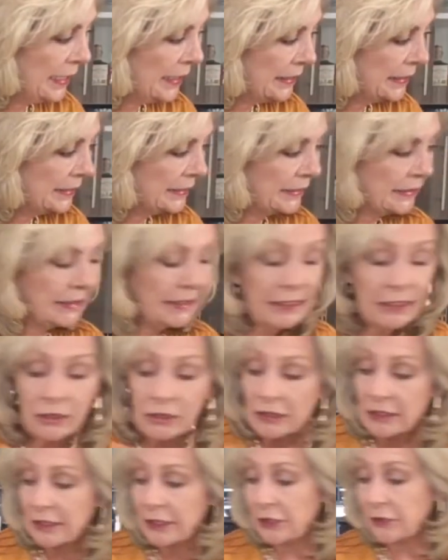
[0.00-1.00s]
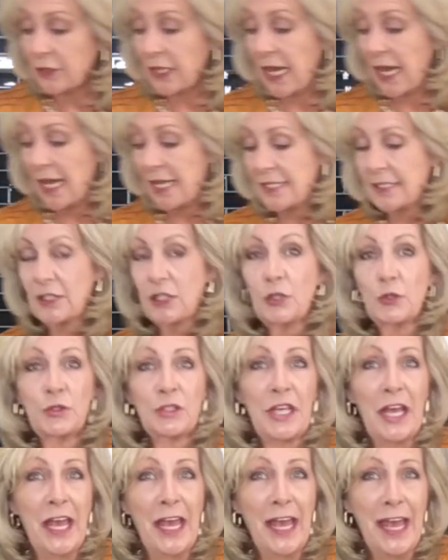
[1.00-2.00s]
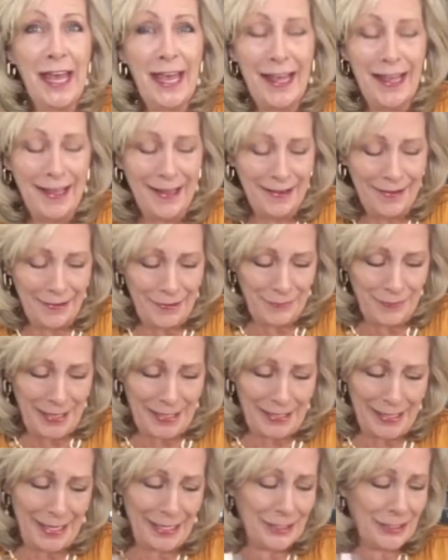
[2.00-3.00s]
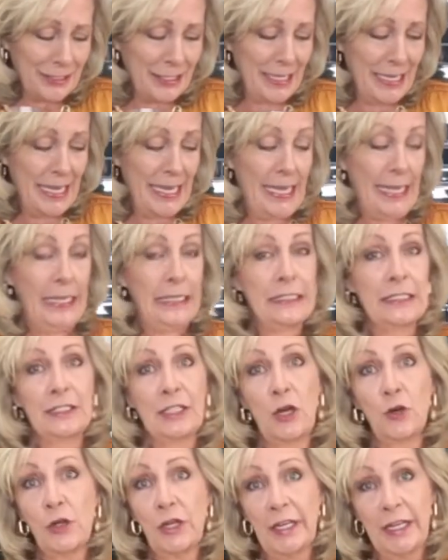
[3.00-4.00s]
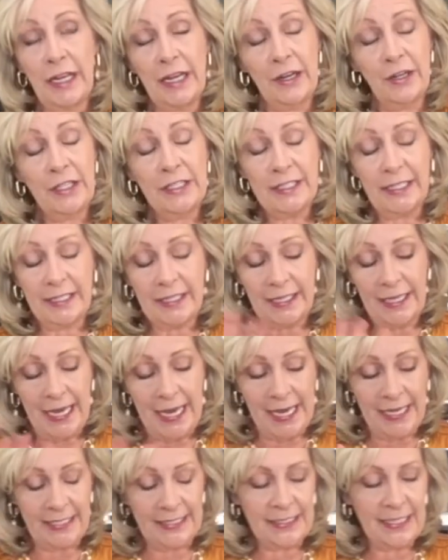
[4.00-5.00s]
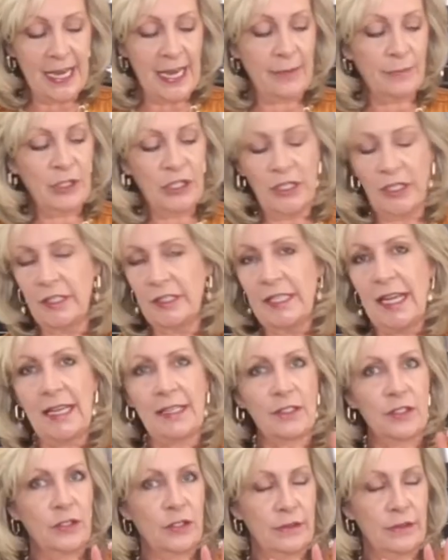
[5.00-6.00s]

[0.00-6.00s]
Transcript: Literally, you guys, oh my gosh, it's so good. I already did it ahead of time, and it takes